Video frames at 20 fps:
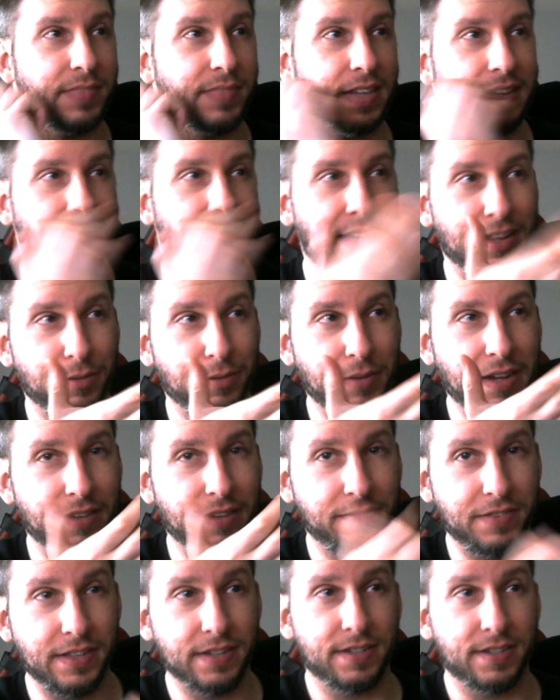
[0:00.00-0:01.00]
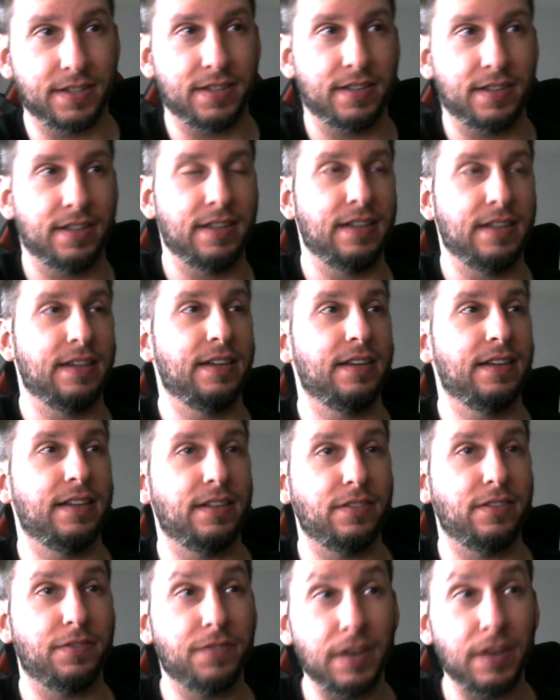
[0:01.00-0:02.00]
And now that we have this
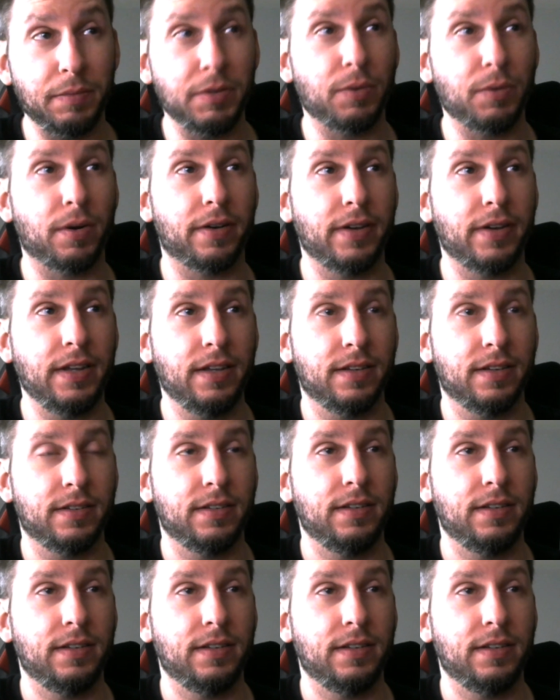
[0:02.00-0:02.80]
in February,